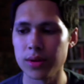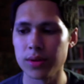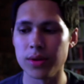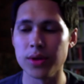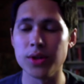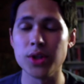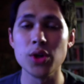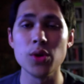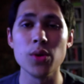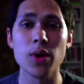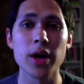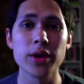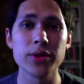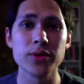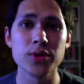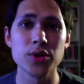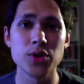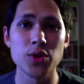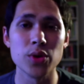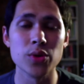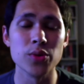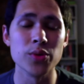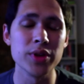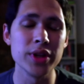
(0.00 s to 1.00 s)
The two authors
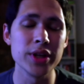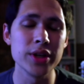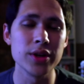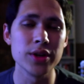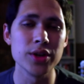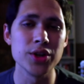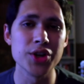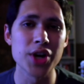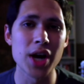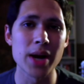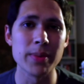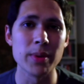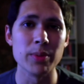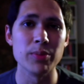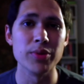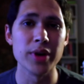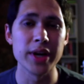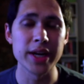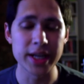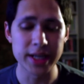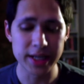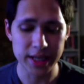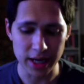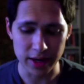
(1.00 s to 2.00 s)
do a really good job at
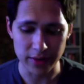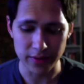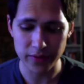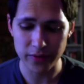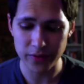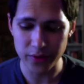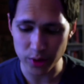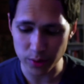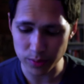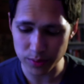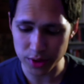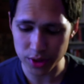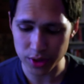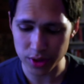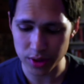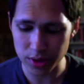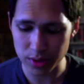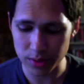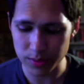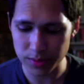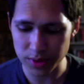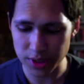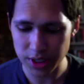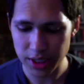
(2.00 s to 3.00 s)
breaking down film
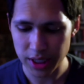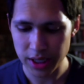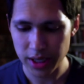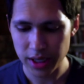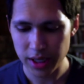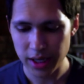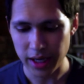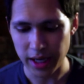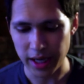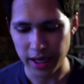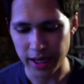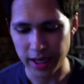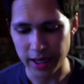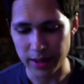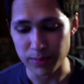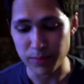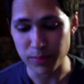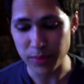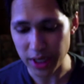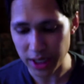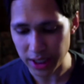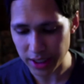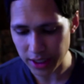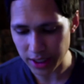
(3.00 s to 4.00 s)
terms and
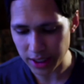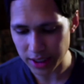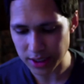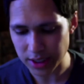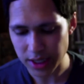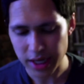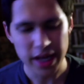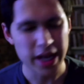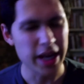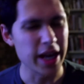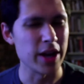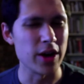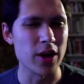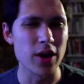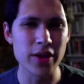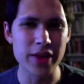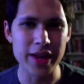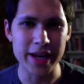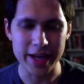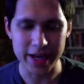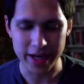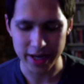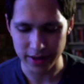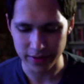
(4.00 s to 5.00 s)
meanings and all
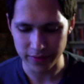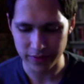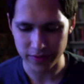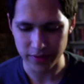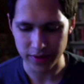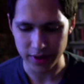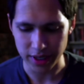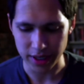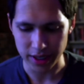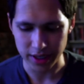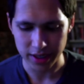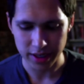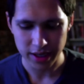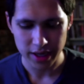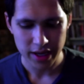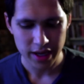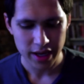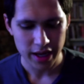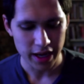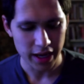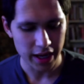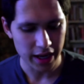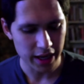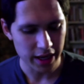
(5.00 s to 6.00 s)
that kind of thing.
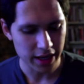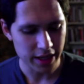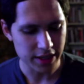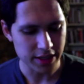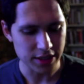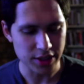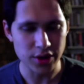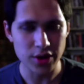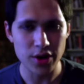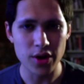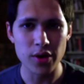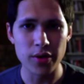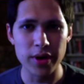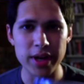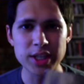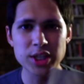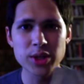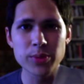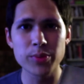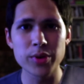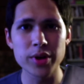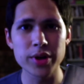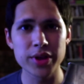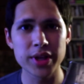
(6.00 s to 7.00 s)
And, you know, it's
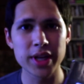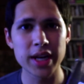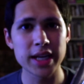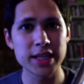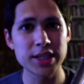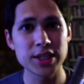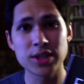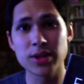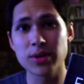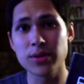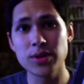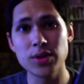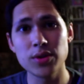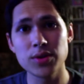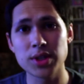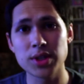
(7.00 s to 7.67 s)
a book that I still use